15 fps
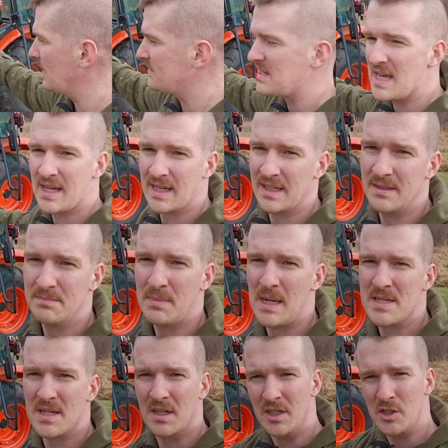I've taken
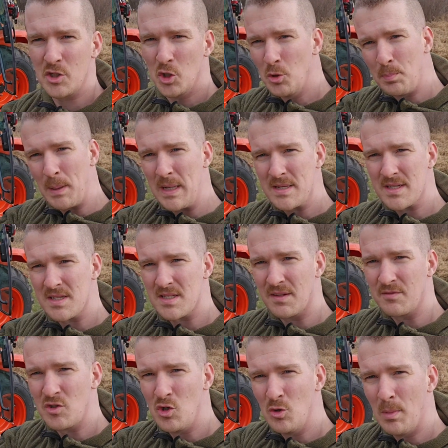basically 2 pieces
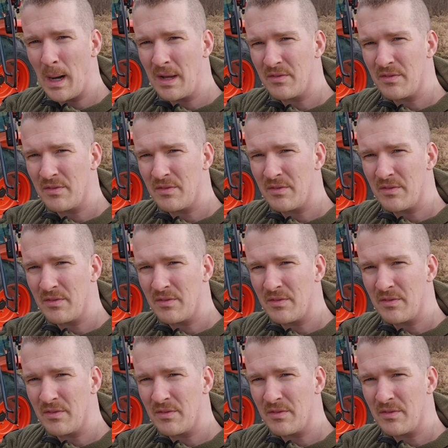of 2